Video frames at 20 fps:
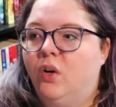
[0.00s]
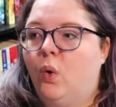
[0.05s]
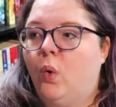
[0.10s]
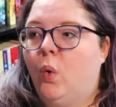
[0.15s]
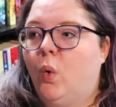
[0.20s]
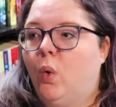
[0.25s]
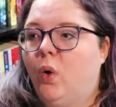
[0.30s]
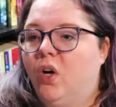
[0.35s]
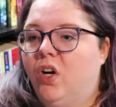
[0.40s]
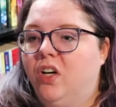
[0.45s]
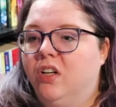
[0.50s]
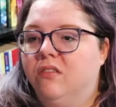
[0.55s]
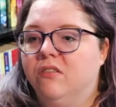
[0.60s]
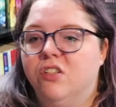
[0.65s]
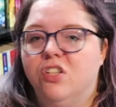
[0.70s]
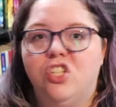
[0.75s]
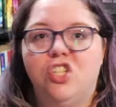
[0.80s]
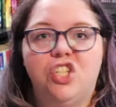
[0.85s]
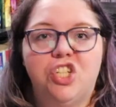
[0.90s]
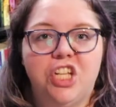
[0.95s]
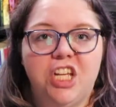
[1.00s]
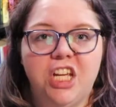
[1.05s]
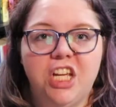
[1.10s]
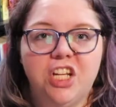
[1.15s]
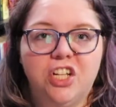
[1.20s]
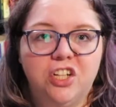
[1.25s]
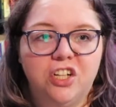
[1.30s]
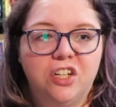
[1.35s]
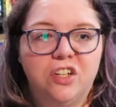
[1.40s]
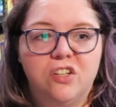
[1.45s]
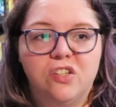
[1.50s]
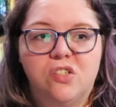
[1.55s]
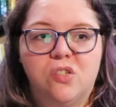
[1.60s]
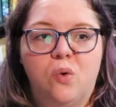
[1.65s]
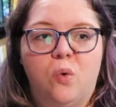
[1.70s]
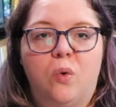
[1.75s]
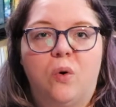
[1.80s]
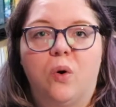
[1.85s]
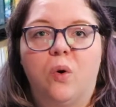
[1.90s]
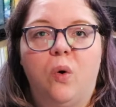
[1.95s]
or cheaters
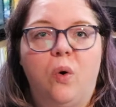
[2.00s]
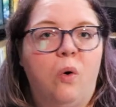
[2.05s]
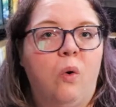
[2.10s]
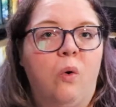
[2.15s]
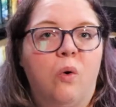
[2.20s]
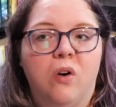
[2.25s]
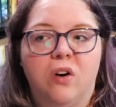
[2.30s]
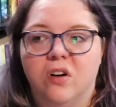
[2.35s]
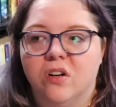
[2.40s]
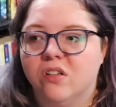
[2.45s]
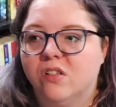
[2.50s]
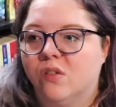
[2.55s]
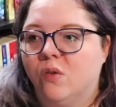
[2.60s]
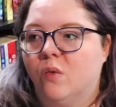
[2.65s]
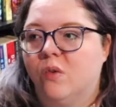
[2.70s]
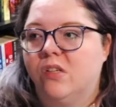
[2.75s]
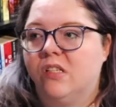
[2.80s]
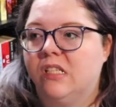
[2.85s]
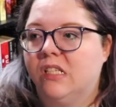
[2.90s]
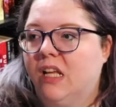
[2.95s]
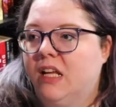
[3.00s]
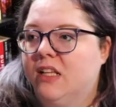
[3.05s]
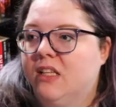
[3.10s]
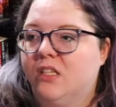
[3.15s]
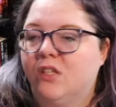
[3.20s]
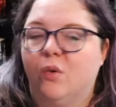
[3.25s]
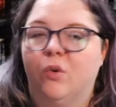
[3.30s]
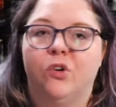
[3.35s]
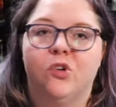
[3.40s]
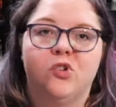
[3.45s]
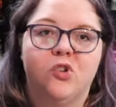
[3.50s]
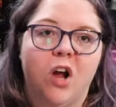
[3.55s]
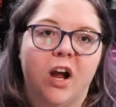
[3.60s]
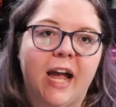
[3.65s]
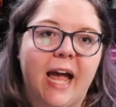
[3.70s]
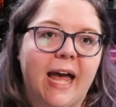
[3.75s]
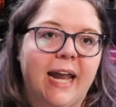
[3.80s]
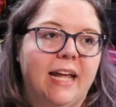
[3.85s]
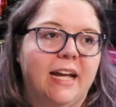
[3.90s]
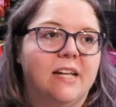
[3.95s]
or whores or sluts or drug
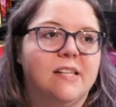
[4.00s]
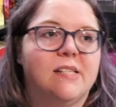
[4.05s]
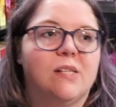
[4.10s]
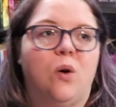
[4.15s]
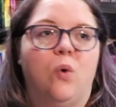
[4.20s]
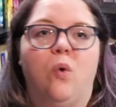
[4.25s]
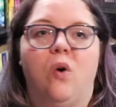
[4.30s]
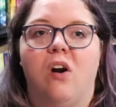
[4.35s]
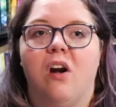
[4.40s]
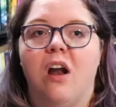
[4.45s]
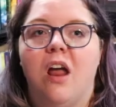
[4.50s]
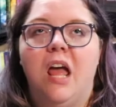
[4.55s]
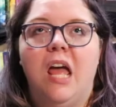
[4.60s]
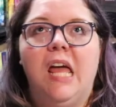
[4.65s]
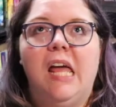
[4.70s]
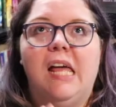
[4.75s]
addicts or